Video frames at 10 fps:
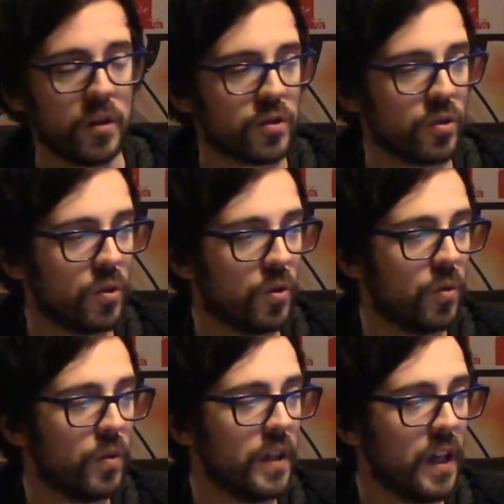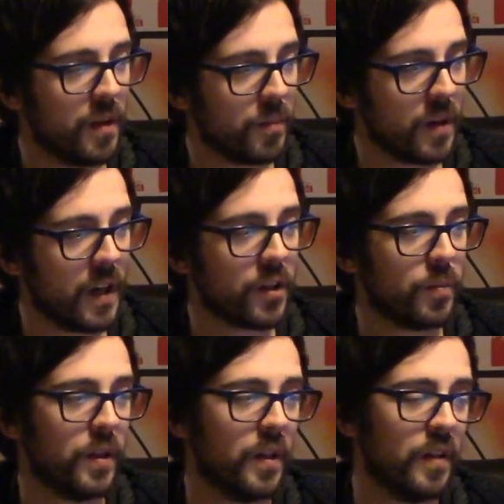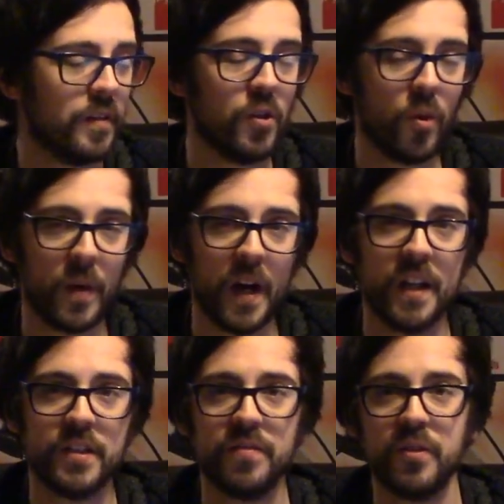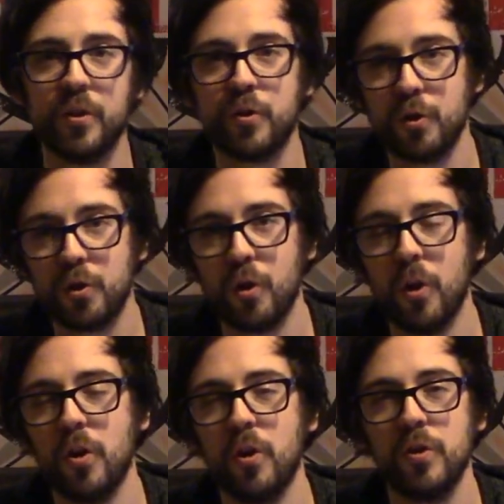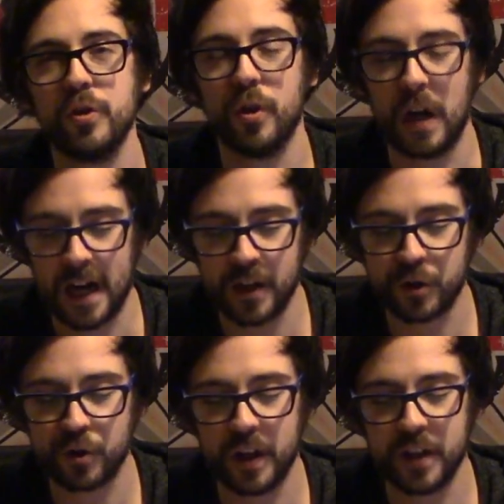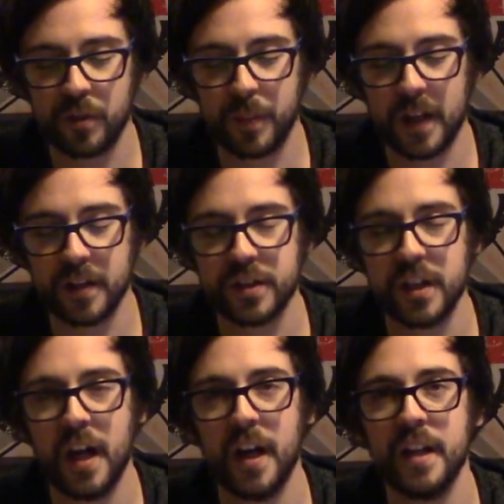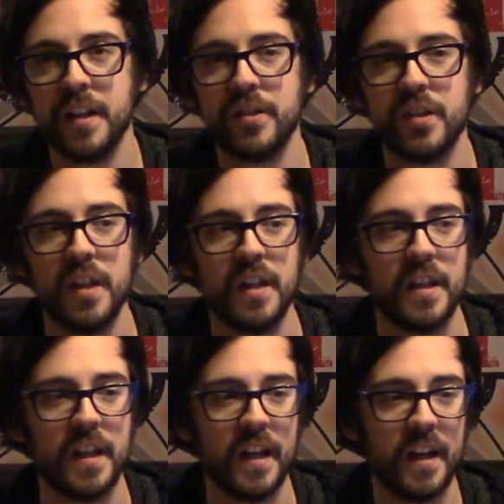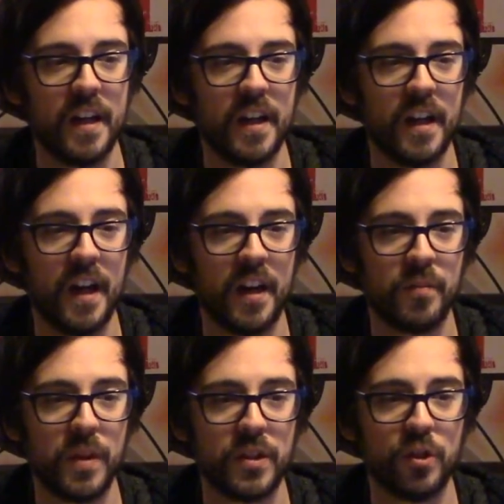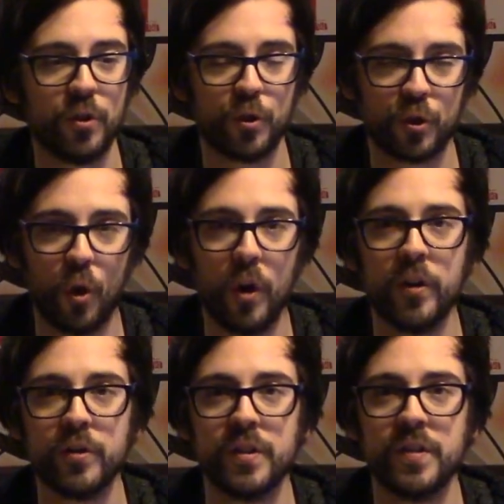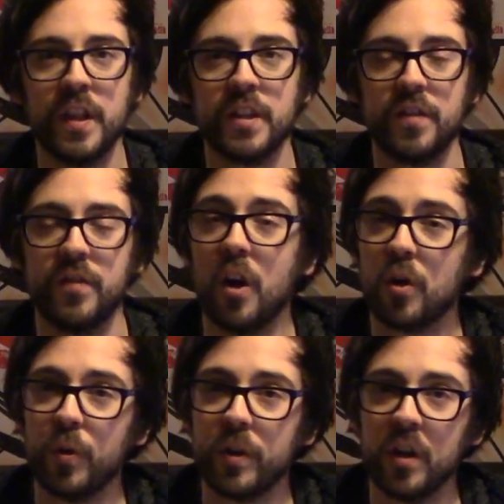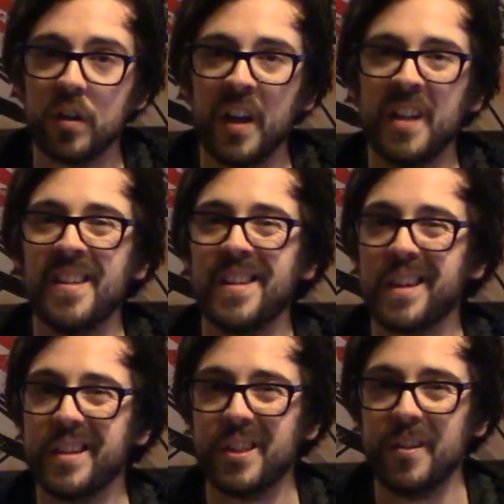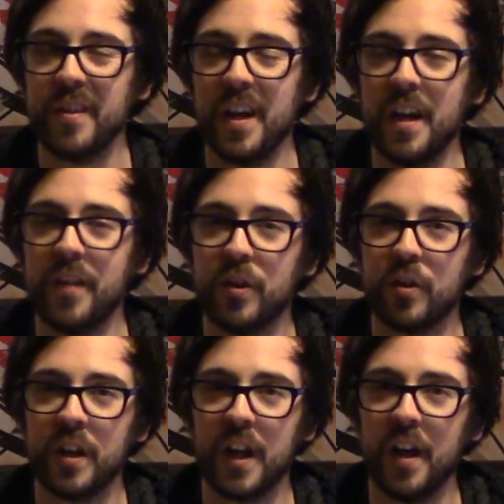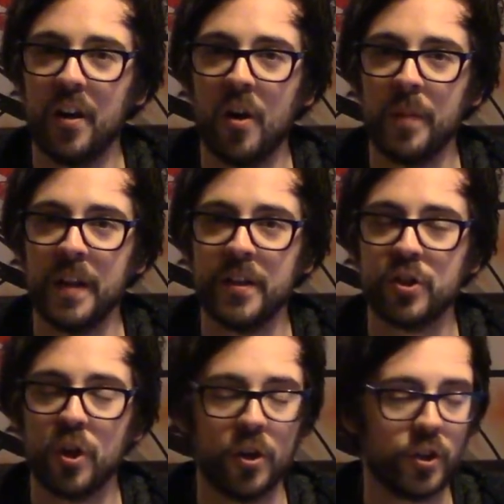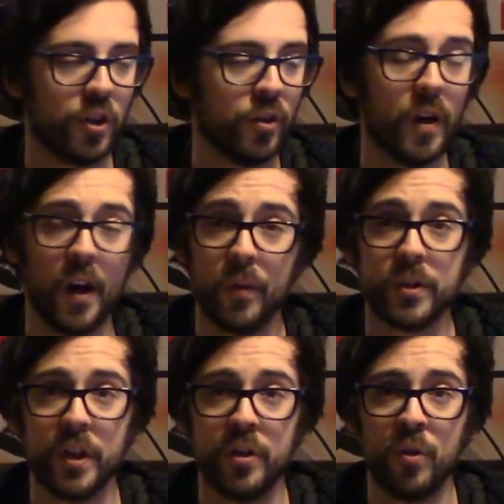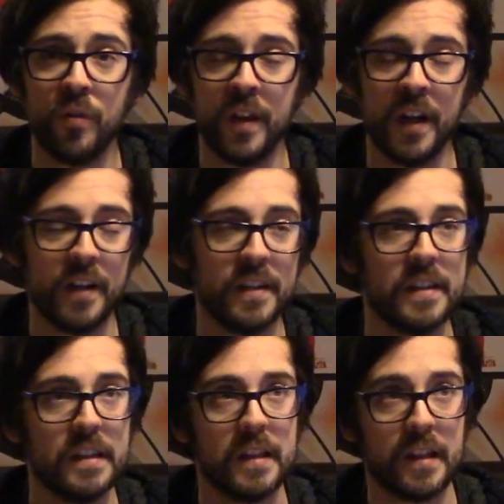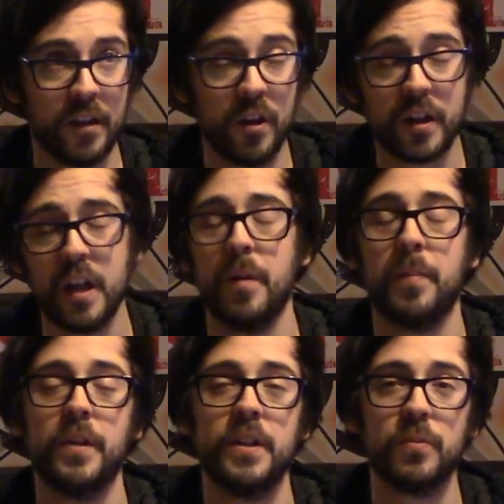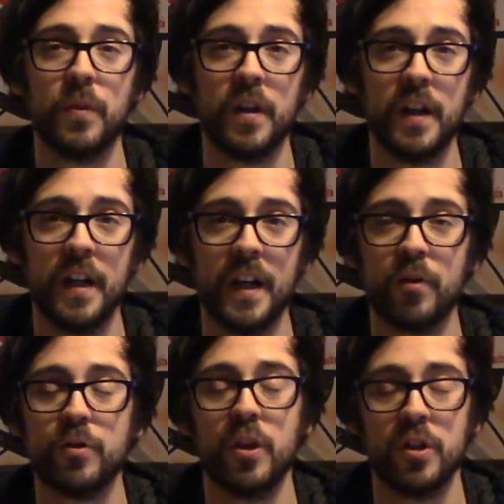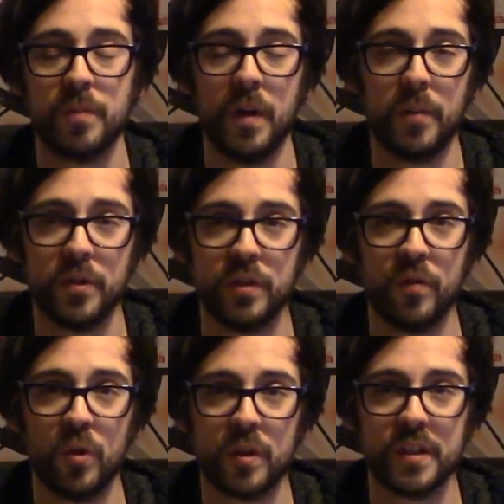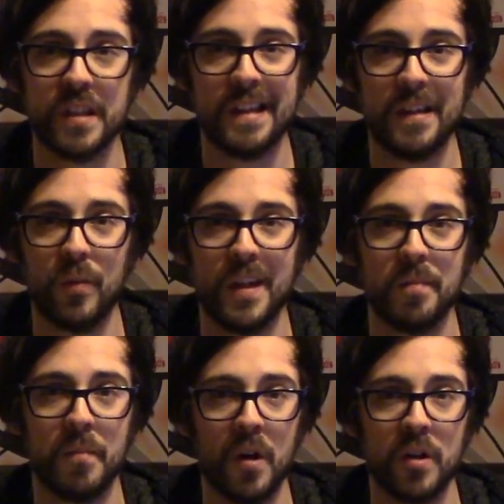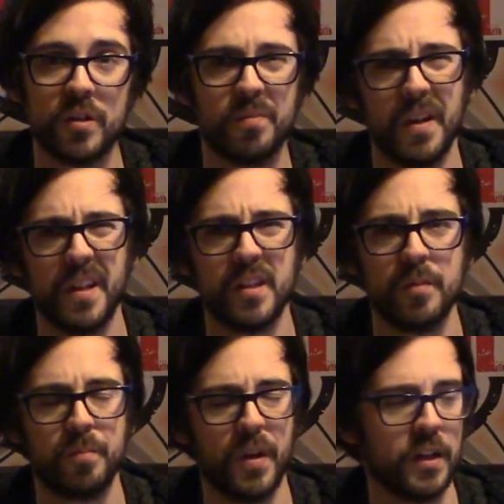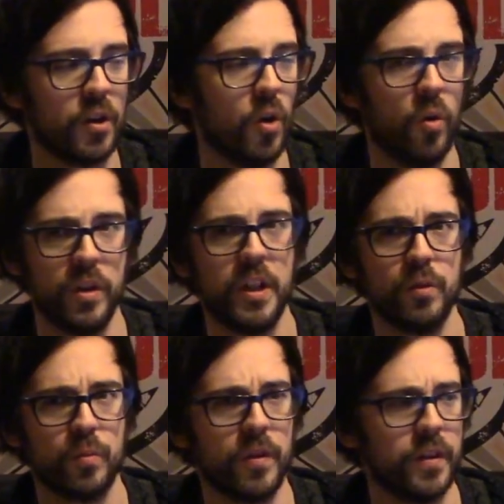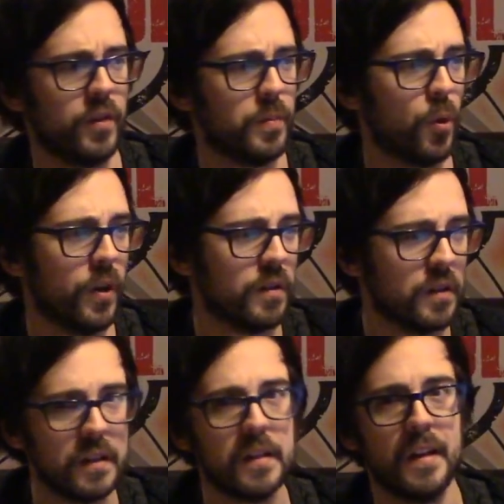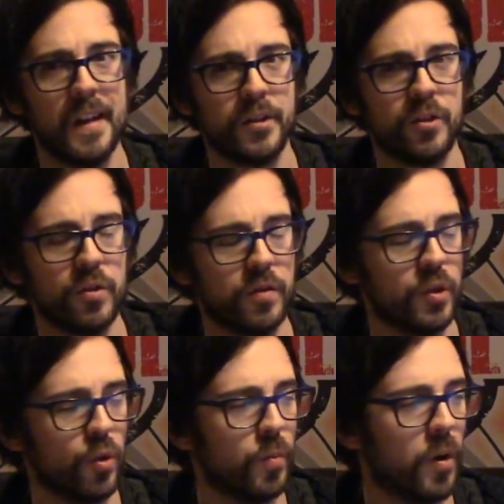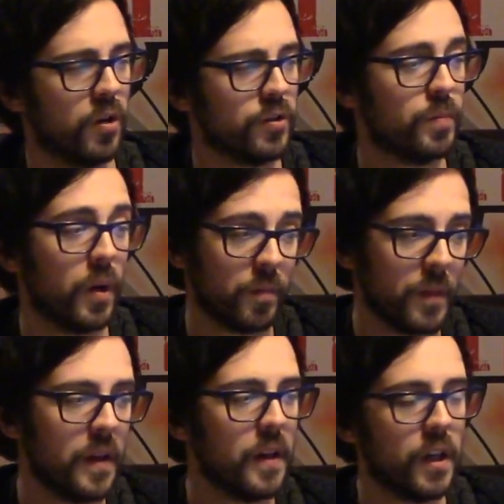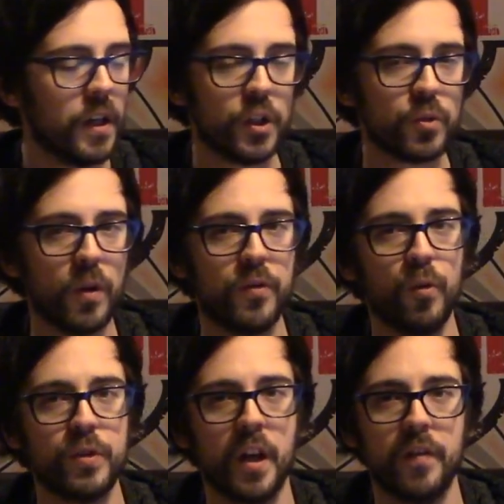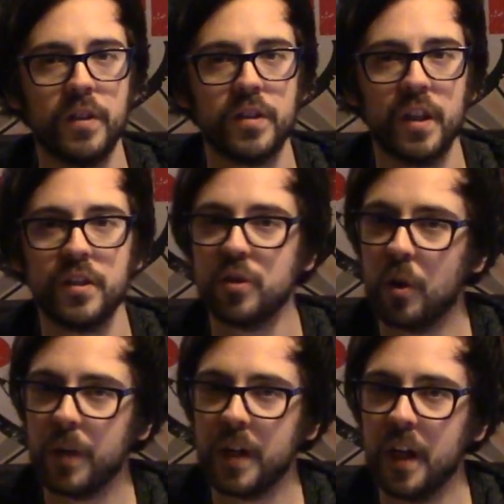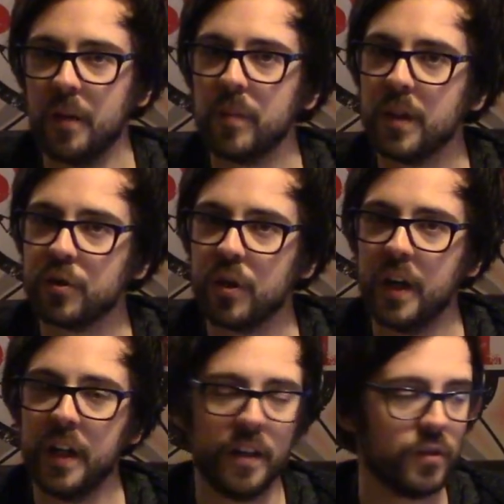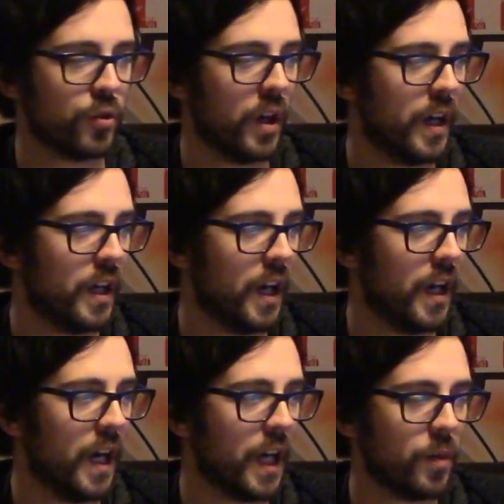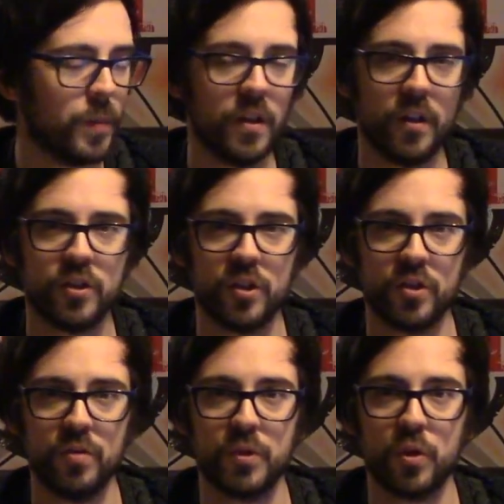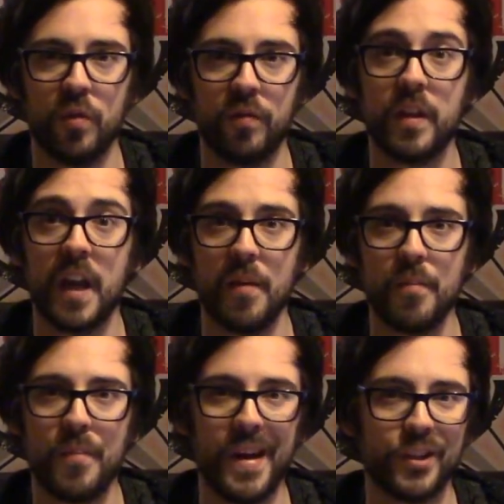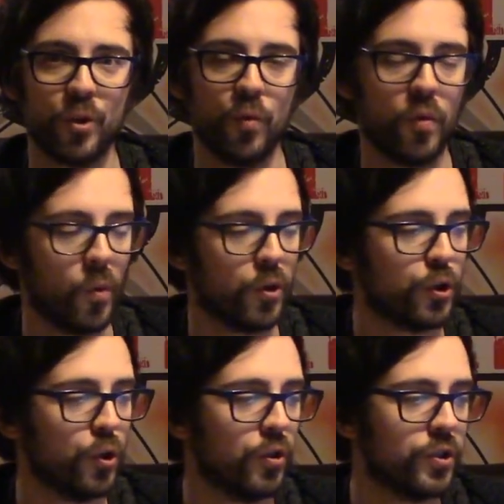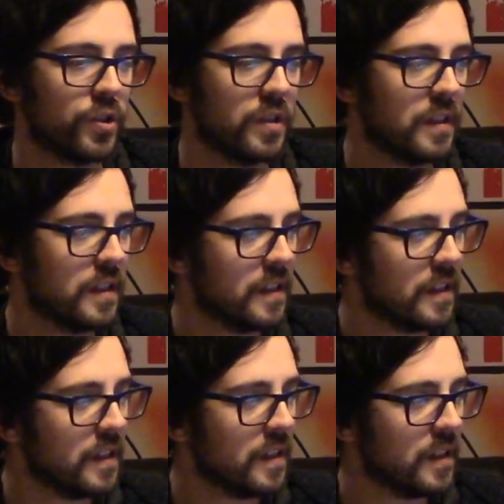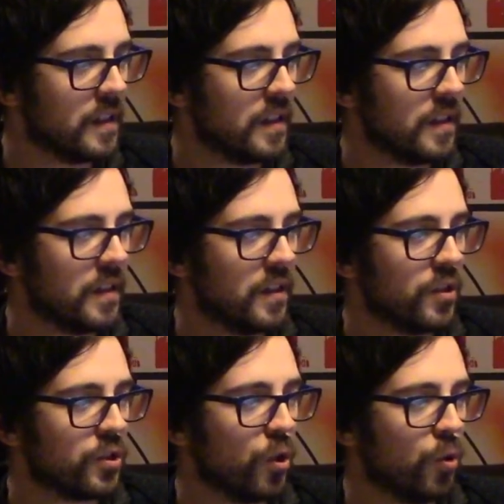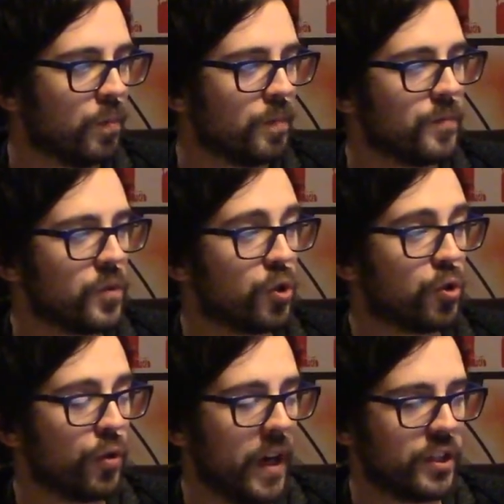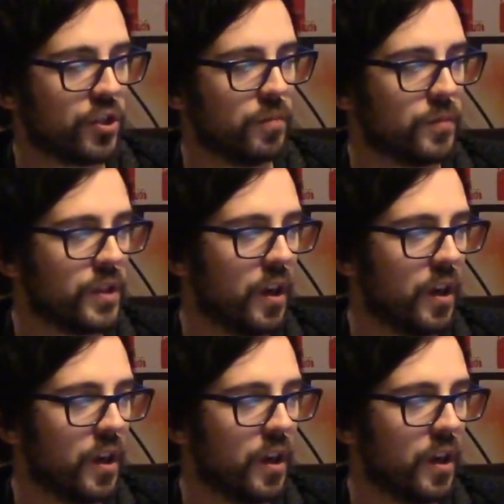So yeah, Agrippina, not bad for your Dune Crawlers, your Ironstrider Ballistaries, and basically destroyers and things. If you are going gunline, consider that if you're going to get an army that is charging you. I wish I'd known that in another game I played where I got charged by a bunch of orcs and I went Mars, but I did bring Call and he was worth every point, as you do if you go Mars. But it's worth noting, if you decide to not bring him, then try Agrippina, just to sort of get better Overwatch shots. So, stratagems.